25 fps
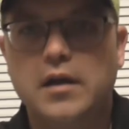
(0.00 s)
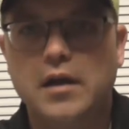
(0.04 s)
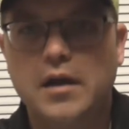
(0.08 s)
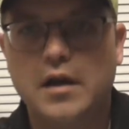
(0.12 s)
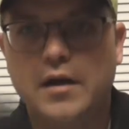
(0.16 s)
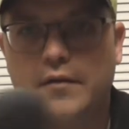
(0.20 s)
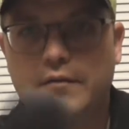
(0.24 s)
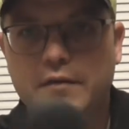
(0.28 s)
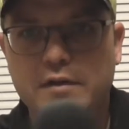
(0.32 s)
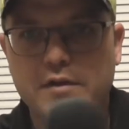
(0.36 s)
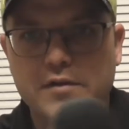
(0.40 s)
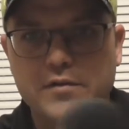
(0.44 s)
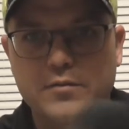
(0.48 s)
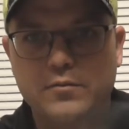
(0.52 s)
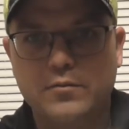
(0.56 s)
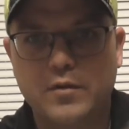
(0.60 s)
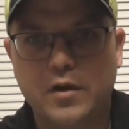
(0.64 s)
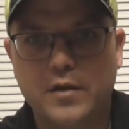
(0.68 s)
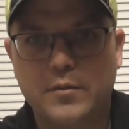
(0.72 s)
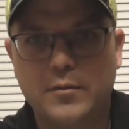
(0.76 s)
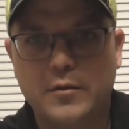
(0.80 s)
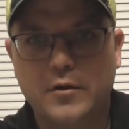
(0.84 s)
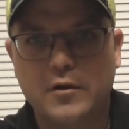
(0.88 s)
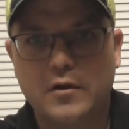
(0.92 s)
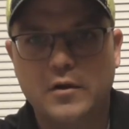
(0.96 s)
have these
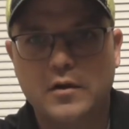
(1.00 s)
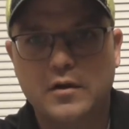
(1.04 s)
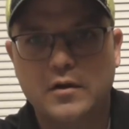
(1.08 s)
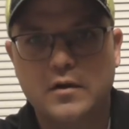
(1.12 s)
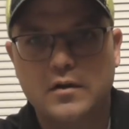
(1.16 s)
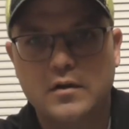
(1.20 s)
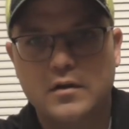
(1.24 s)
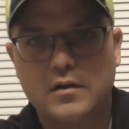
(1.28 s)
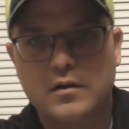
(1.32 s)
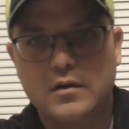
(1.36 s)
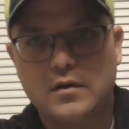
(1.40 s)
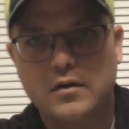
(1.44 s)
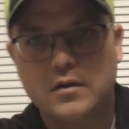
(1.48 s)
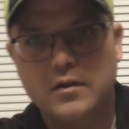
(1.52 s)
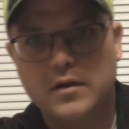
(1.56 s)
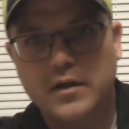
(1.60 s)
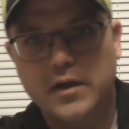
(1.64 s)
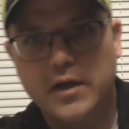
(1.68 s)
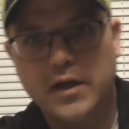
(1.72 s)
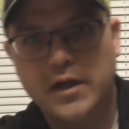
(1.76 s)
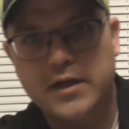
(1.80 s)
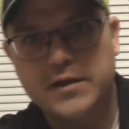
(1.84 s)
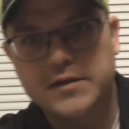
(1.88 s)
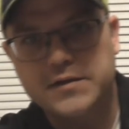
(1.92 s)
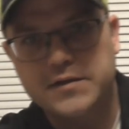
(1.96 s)
rubber
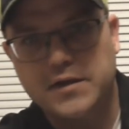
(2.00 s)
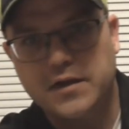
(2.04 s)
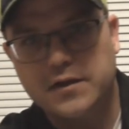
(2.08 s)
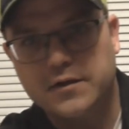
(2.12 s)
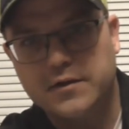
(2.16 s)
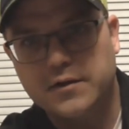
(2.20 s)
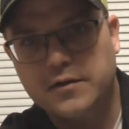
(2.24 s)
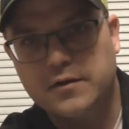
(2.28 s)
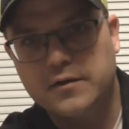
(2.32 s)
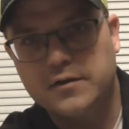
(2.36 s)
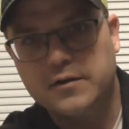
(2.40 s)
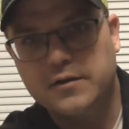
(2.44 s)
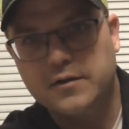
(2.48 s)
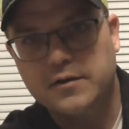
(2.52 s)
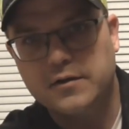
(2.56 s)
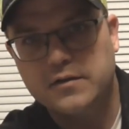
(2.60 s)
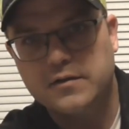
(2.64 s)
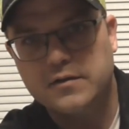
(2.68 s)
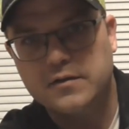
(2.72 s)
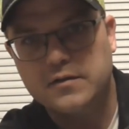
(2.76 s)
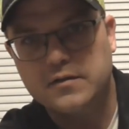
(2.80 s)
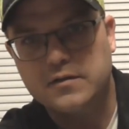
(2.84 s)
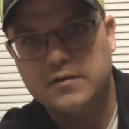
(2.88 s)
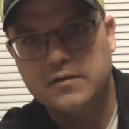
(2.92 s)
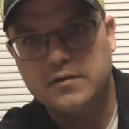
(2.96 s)
heads on there, and you
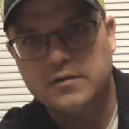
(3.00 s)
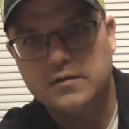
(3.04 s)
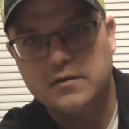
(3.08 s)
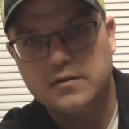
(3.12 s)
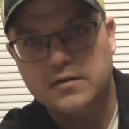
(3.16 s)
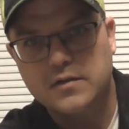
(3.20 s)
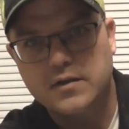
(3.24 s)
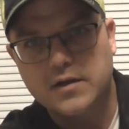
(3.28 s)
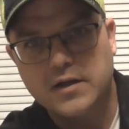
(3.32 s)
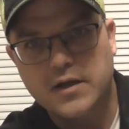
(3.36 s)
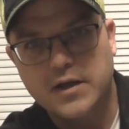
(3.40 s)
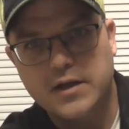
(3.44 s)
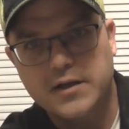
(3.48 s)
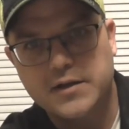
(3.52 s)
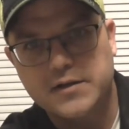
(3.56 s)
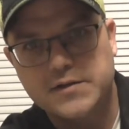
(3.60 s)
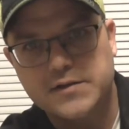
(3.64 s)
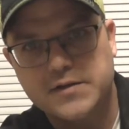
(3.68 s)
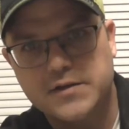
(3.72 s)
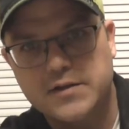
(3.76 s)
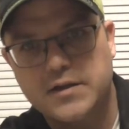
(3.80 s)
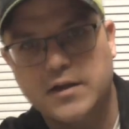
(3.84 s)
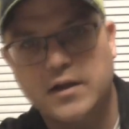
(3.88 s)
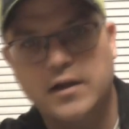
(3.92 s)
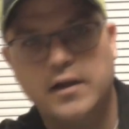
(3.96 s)
can kind of
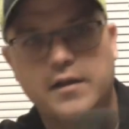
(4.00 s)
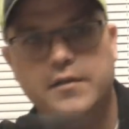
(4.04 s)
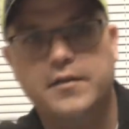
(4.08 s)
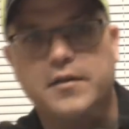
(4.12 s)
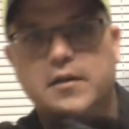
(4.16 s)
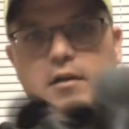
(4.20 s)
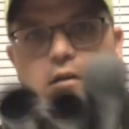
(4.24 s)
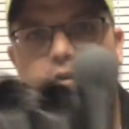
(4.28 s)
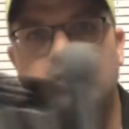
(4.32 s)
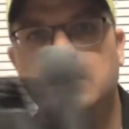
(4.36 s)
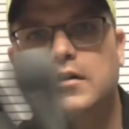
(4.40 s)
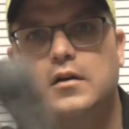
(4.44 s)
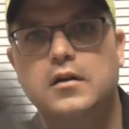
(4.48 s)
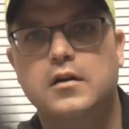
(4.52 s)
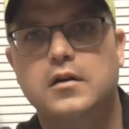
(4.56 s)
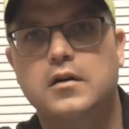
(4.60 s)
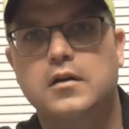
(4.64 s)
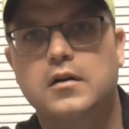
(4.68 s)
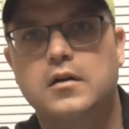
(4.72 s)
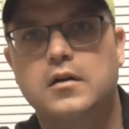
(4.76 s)
see that, I think.